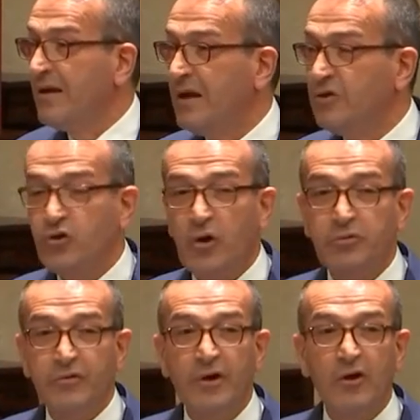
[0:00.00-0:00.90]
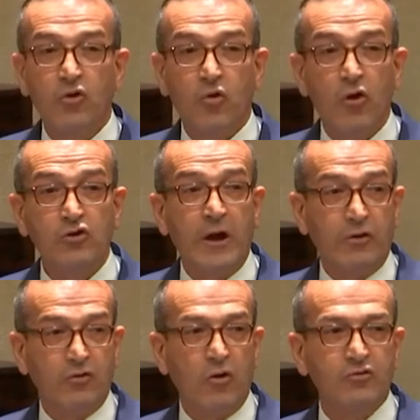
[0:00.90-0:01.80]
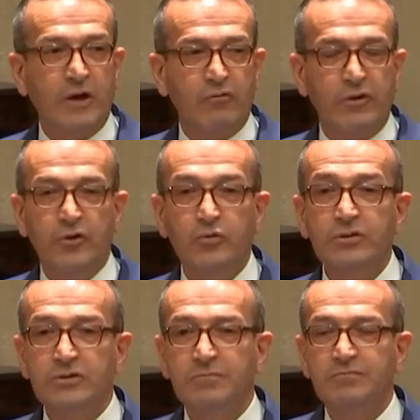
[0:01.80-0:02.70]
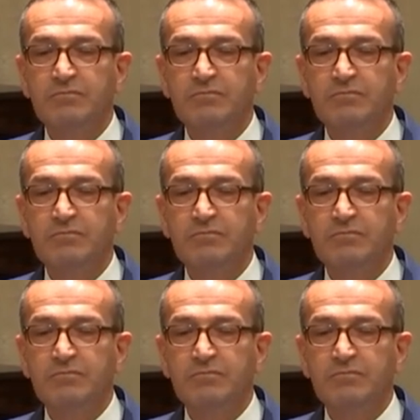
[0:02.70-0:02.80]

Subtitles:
in terms of contract renewals,